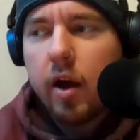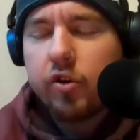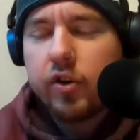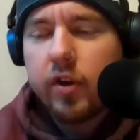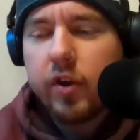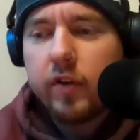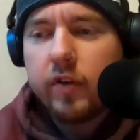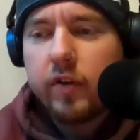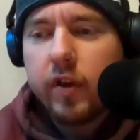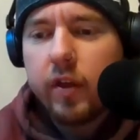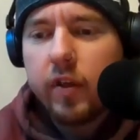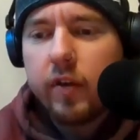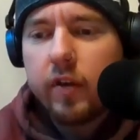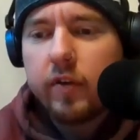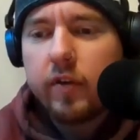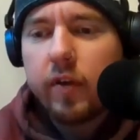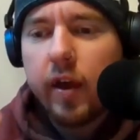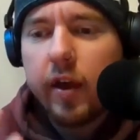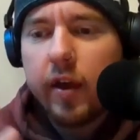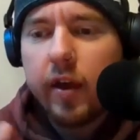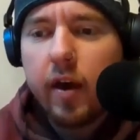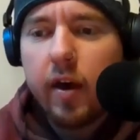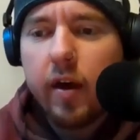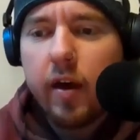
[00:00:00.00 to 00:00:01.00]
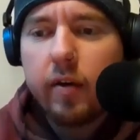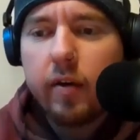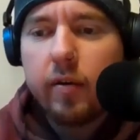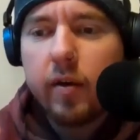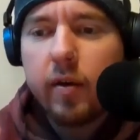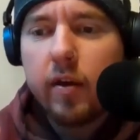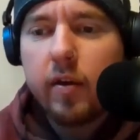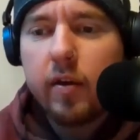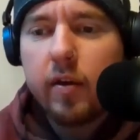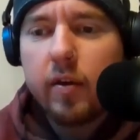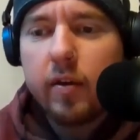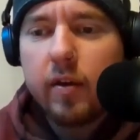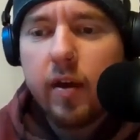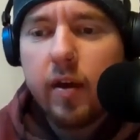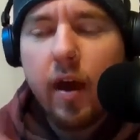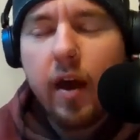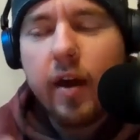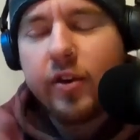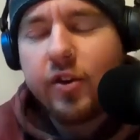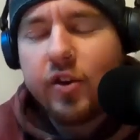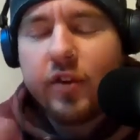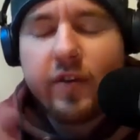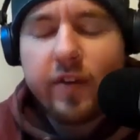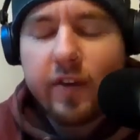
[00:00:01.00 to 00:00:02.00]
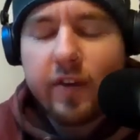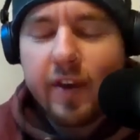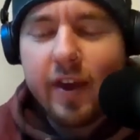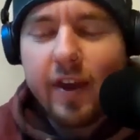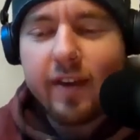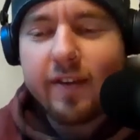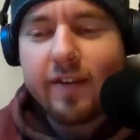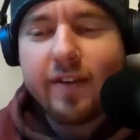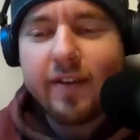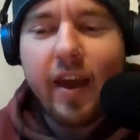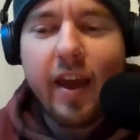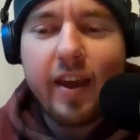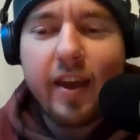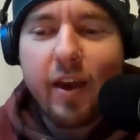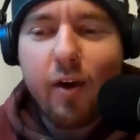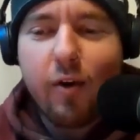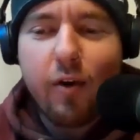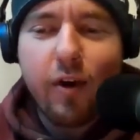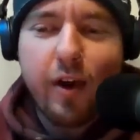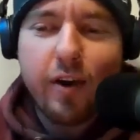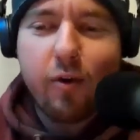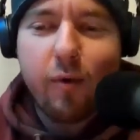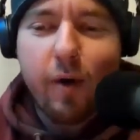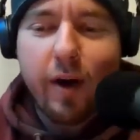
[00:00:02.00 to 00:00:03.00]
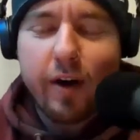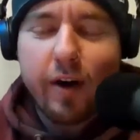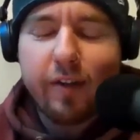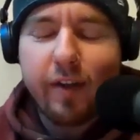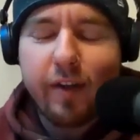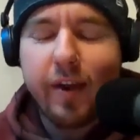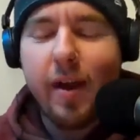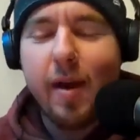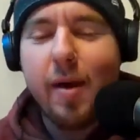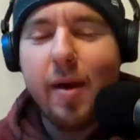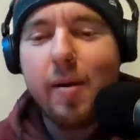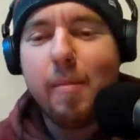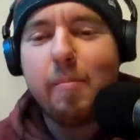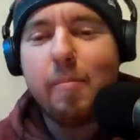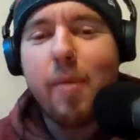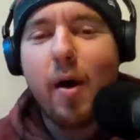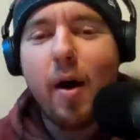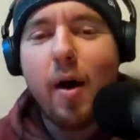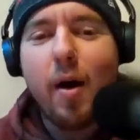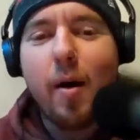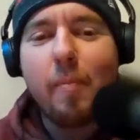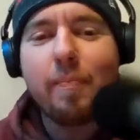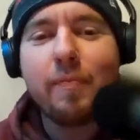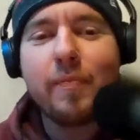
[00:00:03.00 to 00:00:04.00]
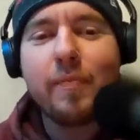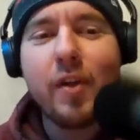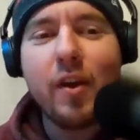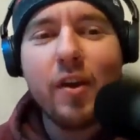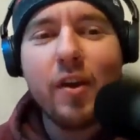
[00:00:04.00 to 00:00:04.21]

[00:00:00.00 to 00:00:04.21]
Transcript: should I say this? Like I just guess saying it incorrectly. But